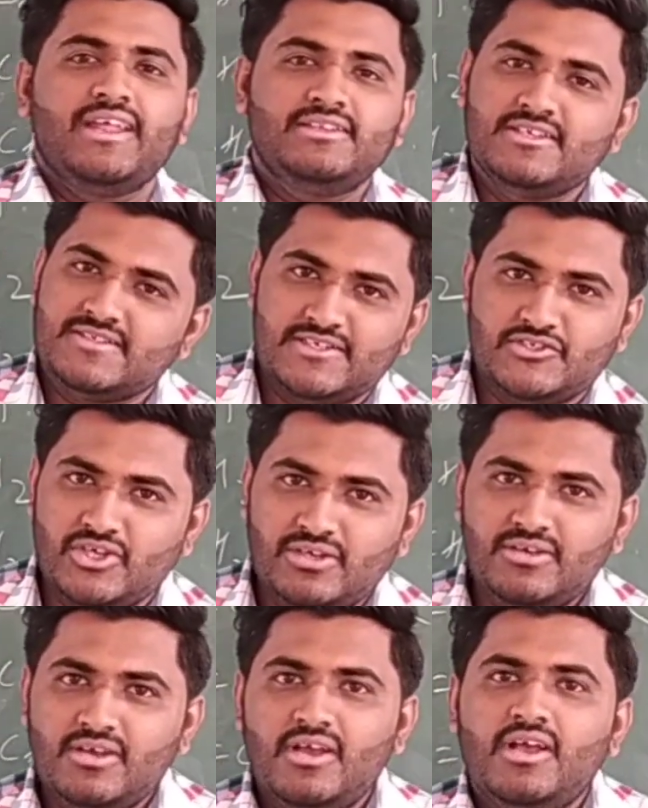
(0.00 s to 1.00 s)
this session.
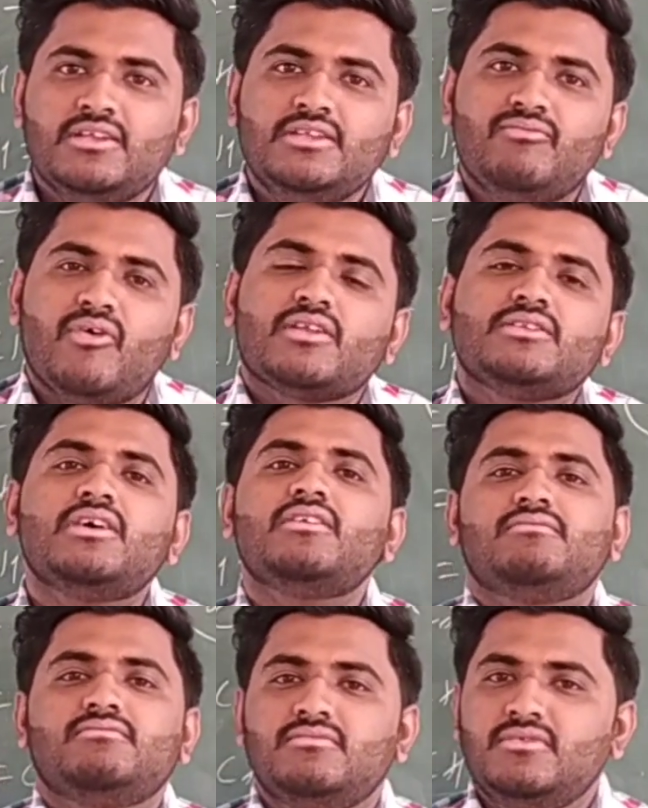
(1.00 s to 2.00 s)
The further
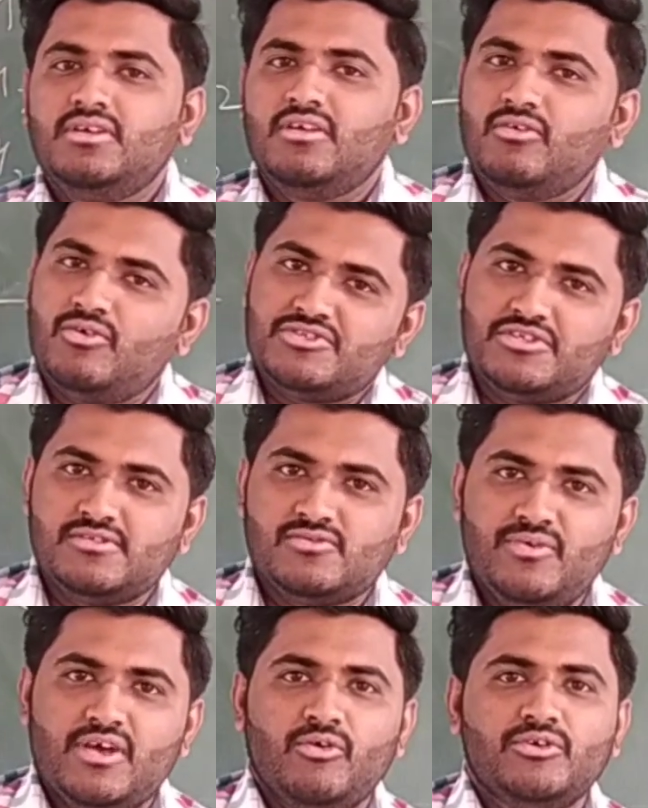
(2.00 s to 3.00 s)
questions we are
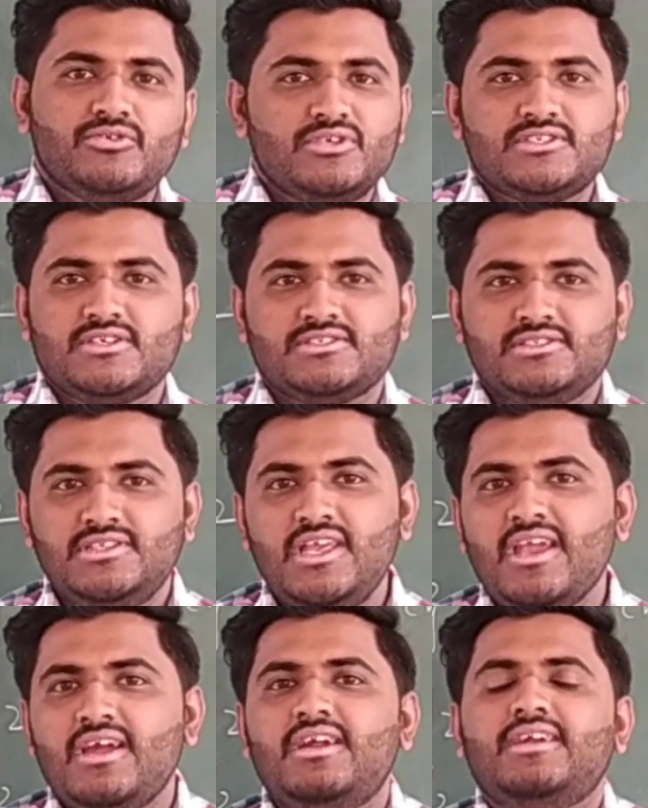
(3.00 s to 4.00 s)
going to discuss in the
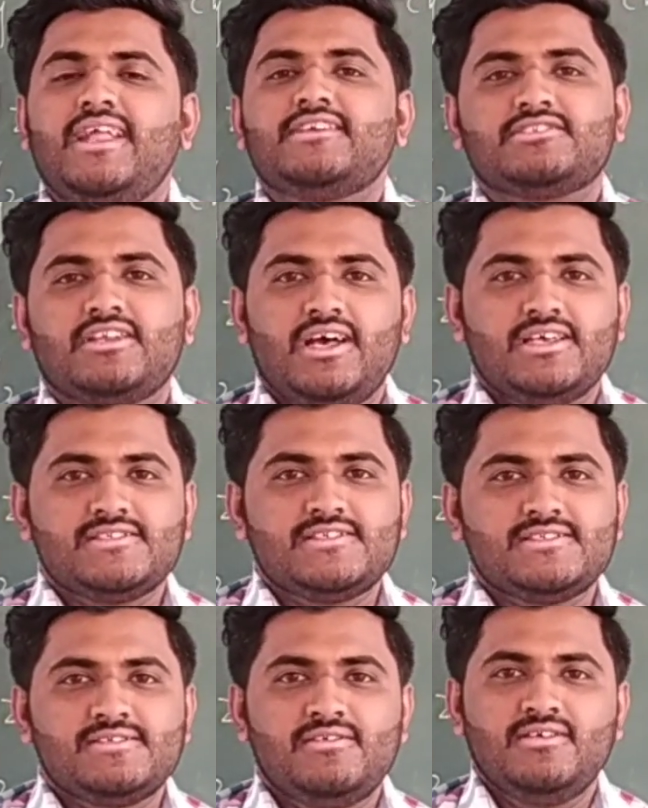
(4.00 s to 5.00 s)
next class.
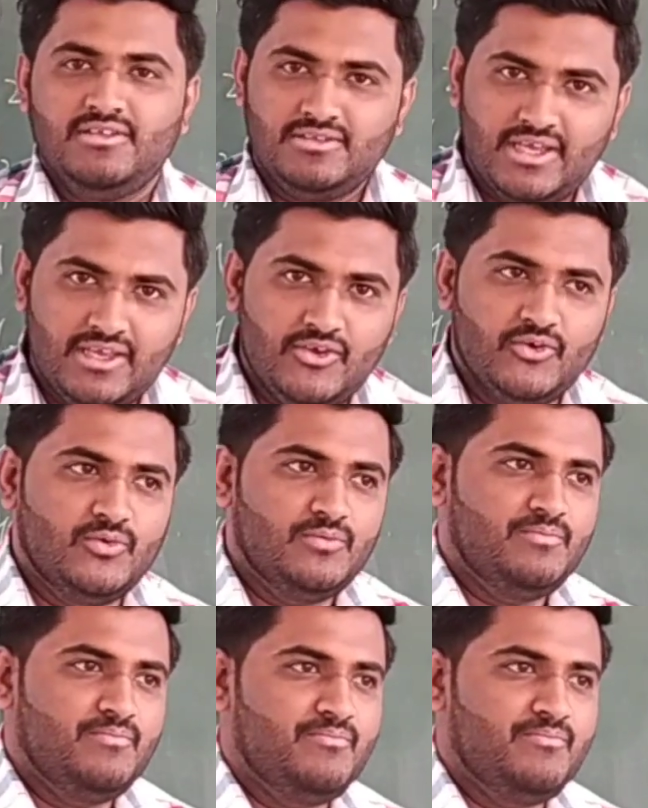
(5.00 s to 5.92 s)
Thank you.